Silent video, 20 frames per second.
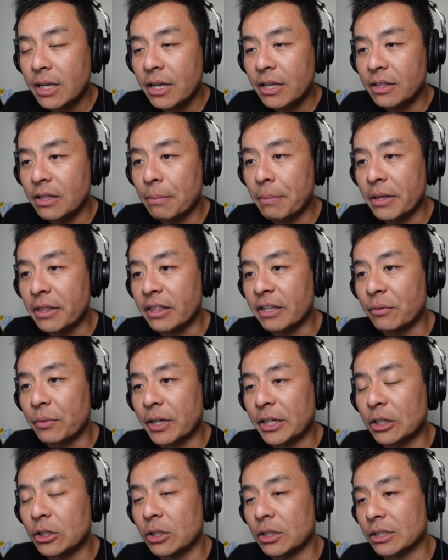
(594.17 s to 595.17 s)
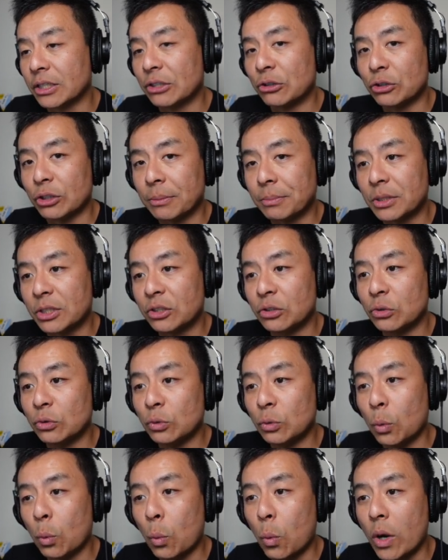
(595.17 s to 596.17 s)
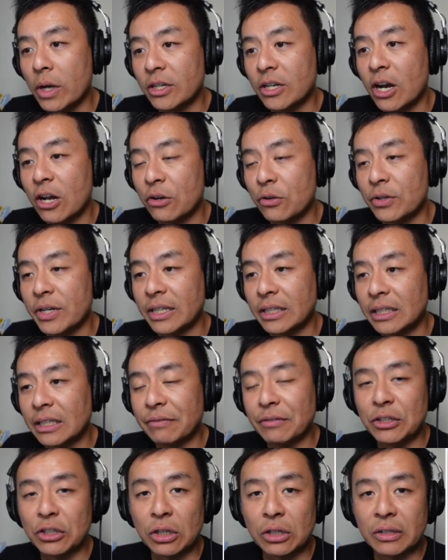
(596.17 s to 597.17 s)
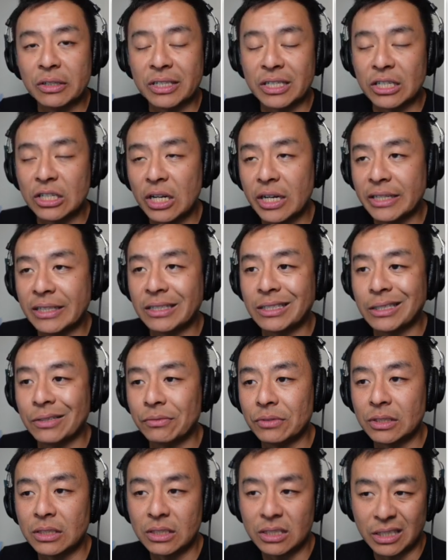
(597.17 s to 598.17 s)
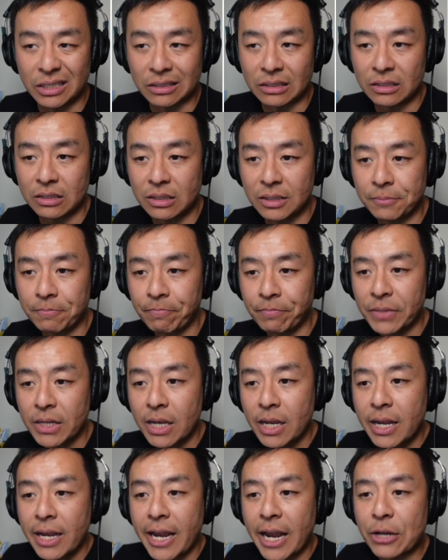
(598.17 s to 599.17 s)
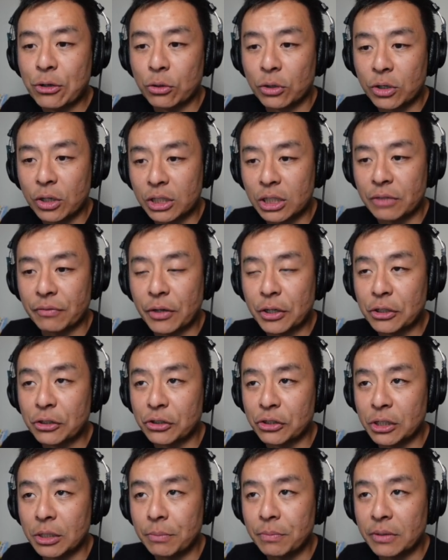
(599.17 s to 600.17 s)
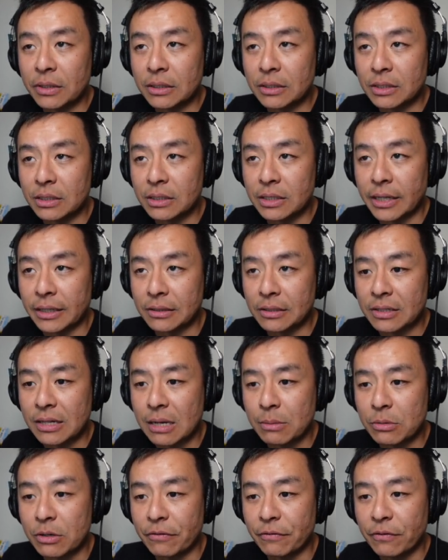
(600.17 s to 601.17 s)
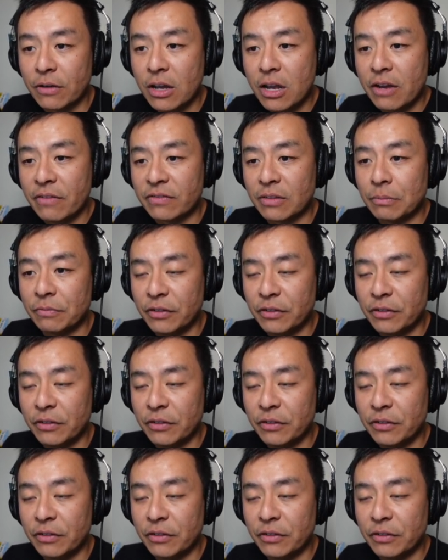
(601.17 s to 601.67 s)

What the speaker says: the monthly running cost drops to $111.97. and your cost of ownership, let's take the tab off, from